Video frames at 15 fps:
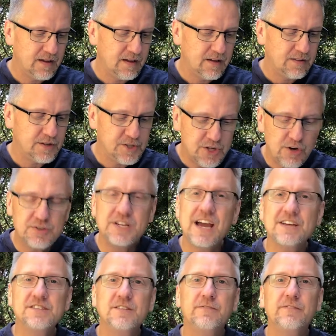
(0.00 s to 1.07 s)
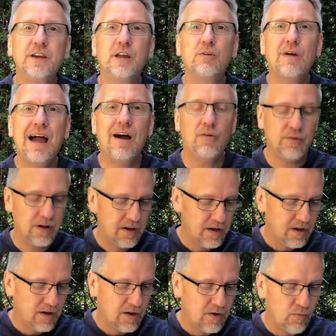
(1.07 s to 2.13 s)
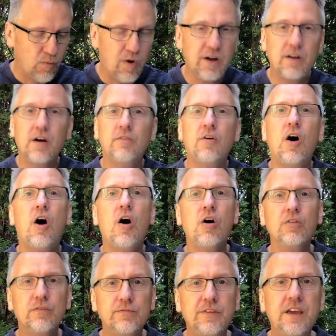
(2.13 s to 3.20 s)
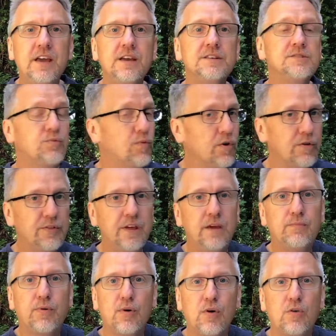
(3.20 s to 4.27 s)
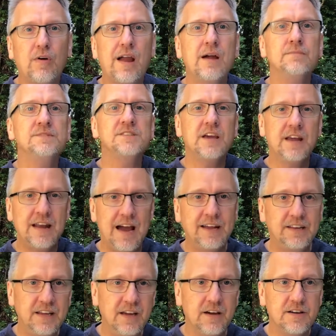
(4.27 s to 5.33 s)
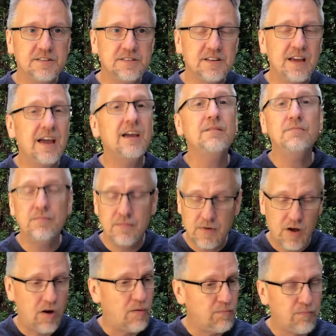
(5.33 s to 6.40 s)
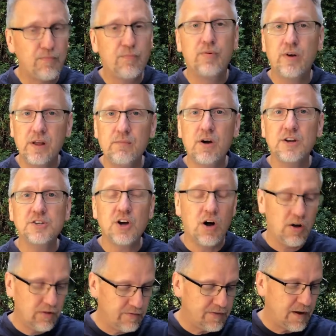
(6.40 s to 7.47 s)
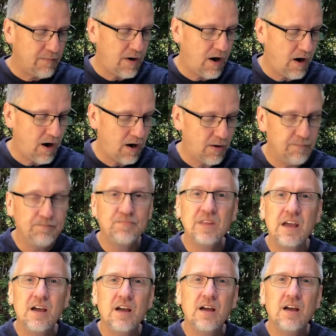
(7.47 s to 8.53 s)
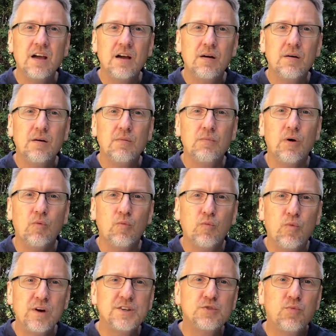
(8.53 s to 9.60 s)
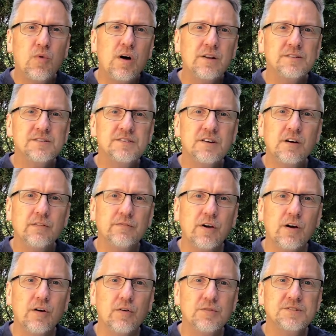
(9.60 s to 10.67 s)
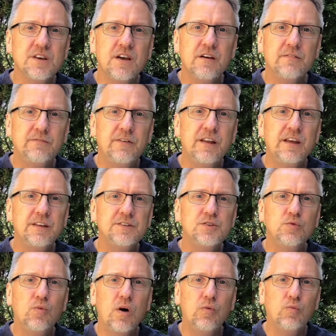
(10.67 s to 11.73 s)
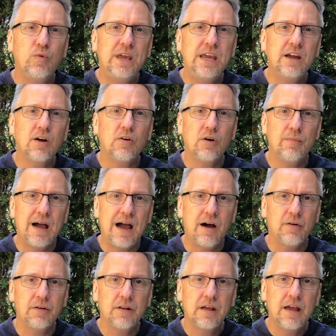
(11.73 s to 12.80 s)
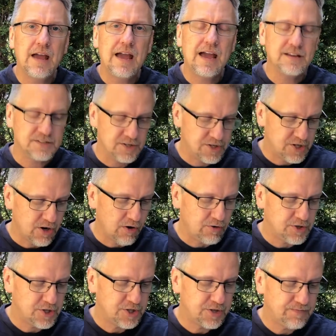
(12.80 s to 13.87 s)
The church has to figure out what of all of these worthy programs and ideas, and pretty much all of them are, but which ones of those fit into what we are about as a church?